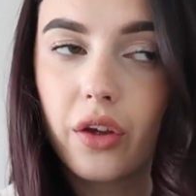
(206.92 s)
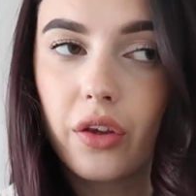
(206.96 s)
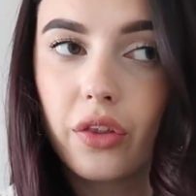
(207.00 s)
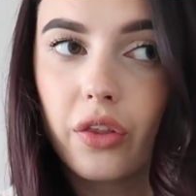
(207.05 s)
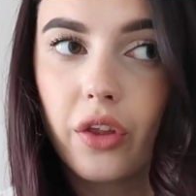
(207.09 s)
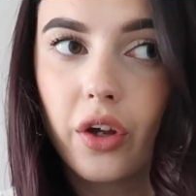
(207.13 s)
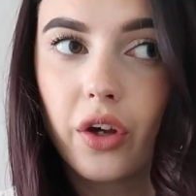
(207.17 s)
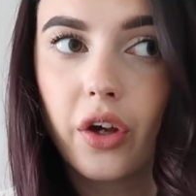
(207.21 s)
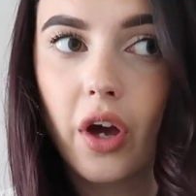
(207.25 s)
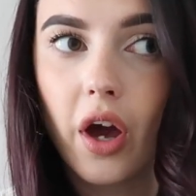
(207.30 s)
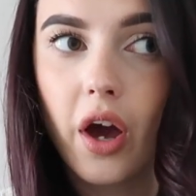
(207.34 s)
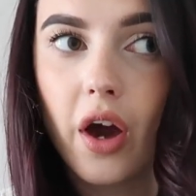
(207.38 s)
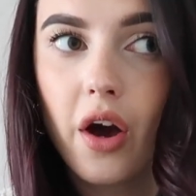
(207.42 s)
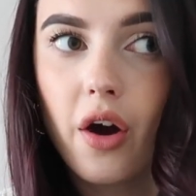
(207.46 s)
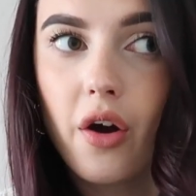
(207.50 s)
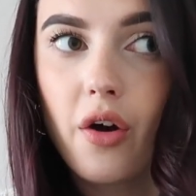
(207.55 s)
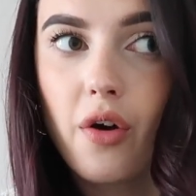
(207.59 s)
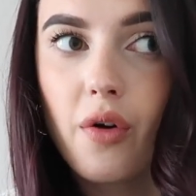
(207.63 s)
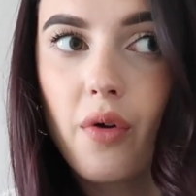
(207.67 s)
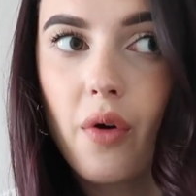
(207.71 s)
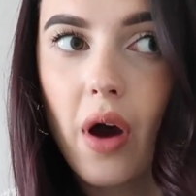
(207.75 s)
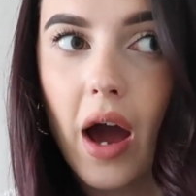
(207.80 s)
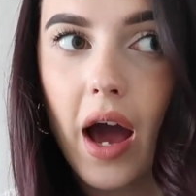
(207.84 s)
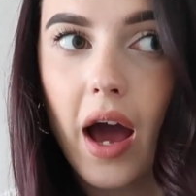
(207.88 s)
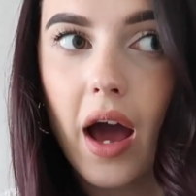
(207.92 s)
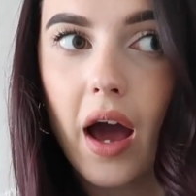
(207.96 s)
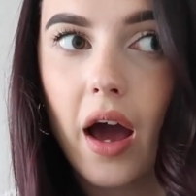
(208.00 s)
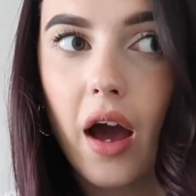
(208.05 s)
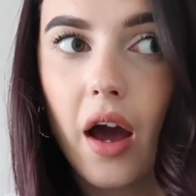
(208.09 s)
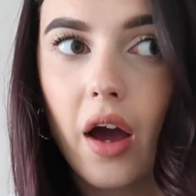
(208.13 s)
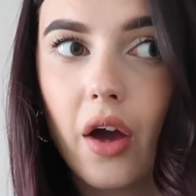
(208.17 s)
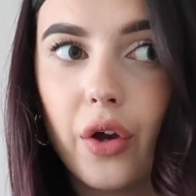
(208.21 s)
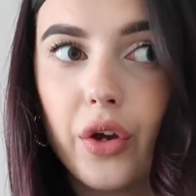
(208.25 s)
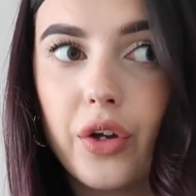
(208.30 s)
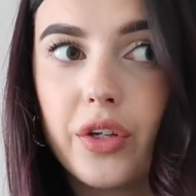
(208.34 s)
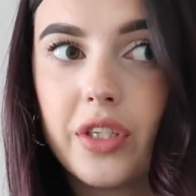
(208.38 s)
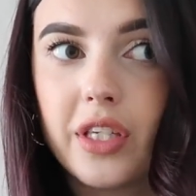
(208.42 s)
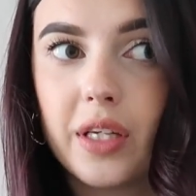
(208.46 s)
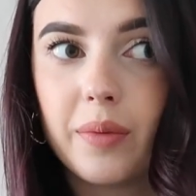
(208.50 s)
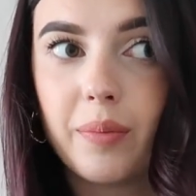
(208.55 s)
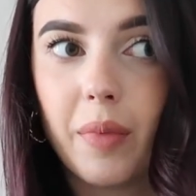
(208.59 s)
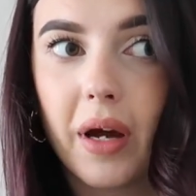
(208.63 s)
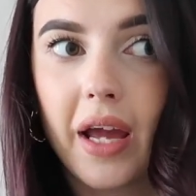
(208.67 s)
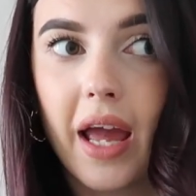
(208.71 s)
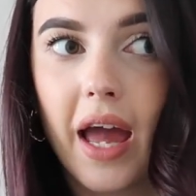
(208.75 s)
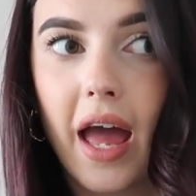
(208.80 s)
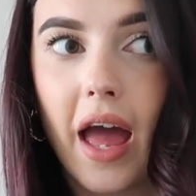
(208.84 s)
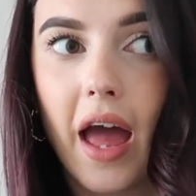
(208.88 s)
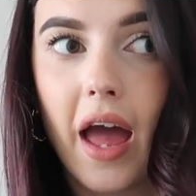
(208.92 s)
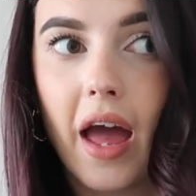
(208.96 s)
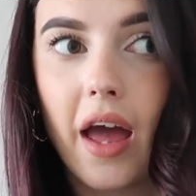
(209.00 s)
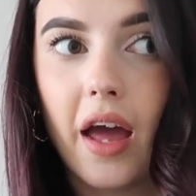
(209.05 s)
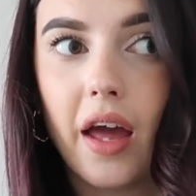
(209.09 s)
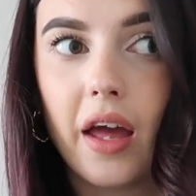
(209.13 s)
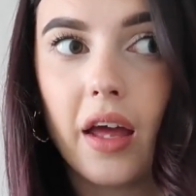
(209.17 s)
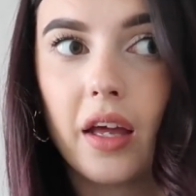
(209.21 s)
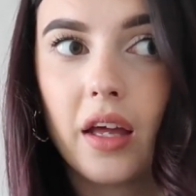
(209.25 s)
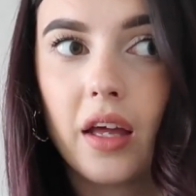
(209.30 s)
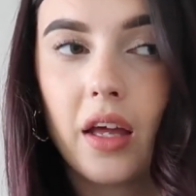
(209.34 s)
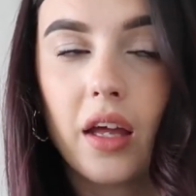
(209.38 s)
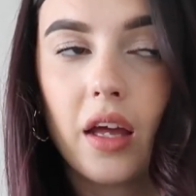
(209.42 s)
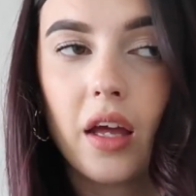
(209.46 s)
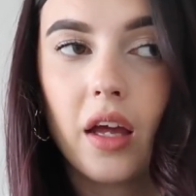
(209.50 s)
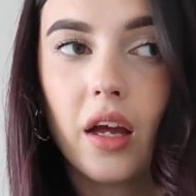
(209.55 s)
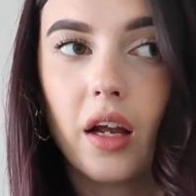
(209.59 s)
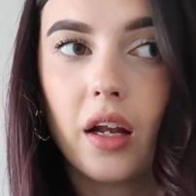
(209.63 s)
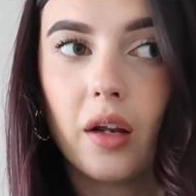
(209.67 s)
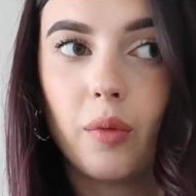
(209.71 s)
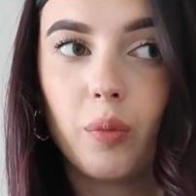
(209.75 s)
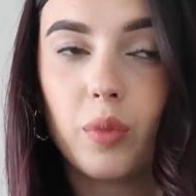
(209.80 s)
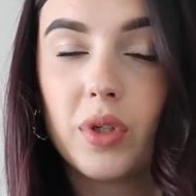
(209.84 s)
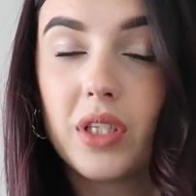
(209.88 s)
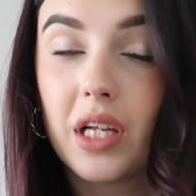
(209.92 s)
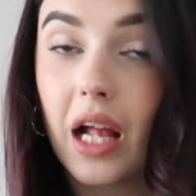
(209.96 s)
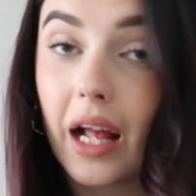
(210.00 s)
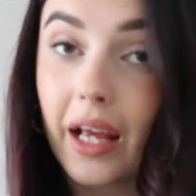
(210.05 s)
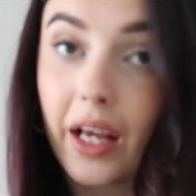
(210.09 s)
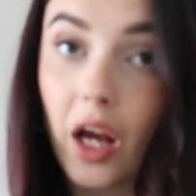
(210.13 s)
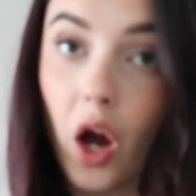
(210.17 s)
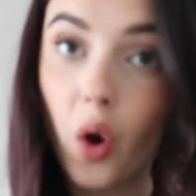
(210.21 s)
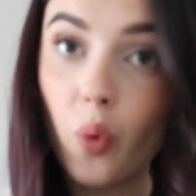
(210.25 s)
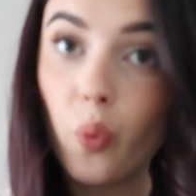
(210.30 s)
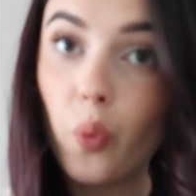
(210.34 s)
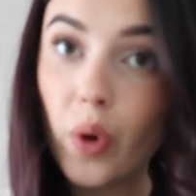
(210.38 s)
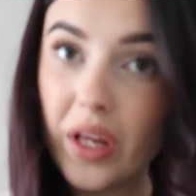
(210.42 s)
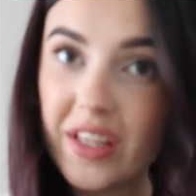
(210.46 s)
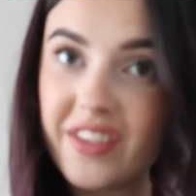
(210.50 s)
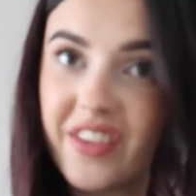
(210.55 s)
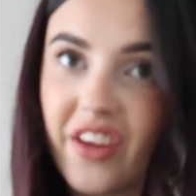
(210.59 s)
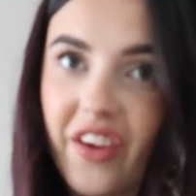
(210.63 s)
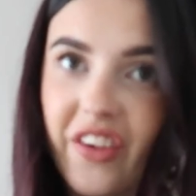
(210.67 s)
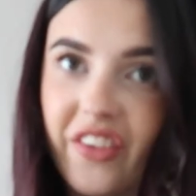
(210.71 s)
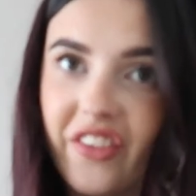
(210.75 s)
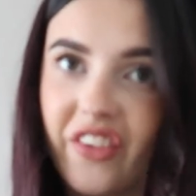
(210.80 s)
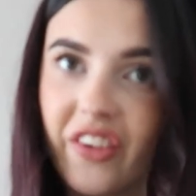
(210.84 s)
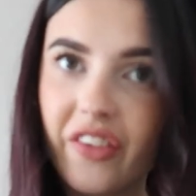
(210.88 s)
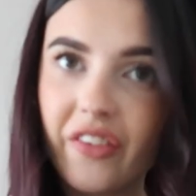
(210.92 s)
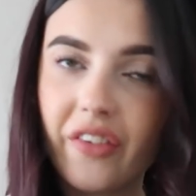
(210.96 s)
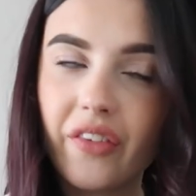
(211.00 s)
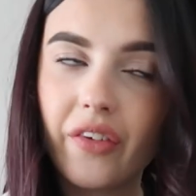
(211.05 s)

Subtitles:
the girl who did my hair was like a wizard.